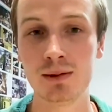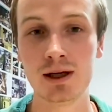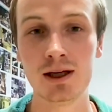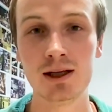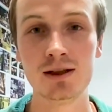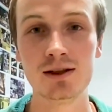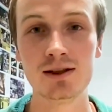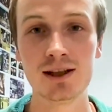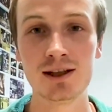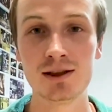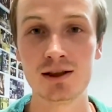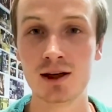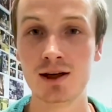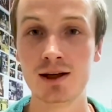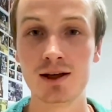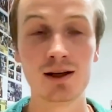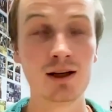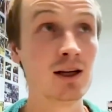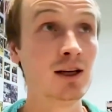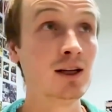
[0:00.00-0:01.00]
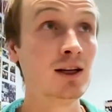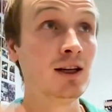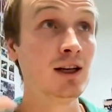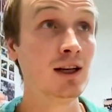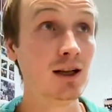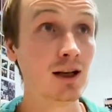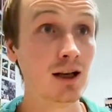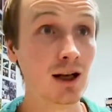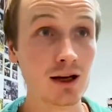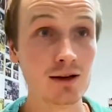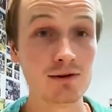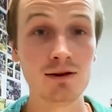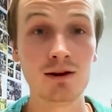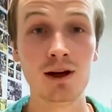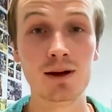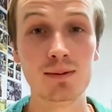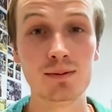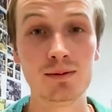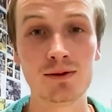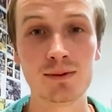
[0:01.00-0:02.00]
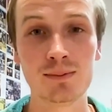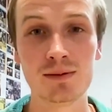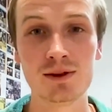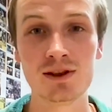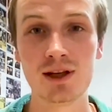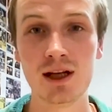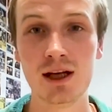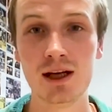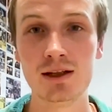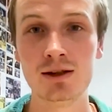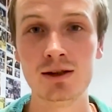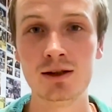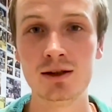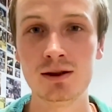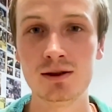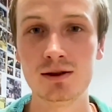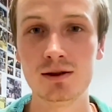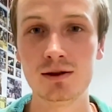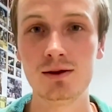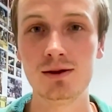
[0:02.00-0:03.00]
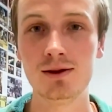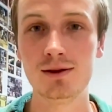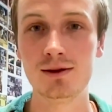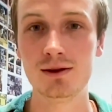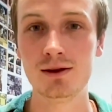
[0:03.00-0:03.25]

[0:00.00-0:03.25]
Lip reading: page, there's like live clips from the stages,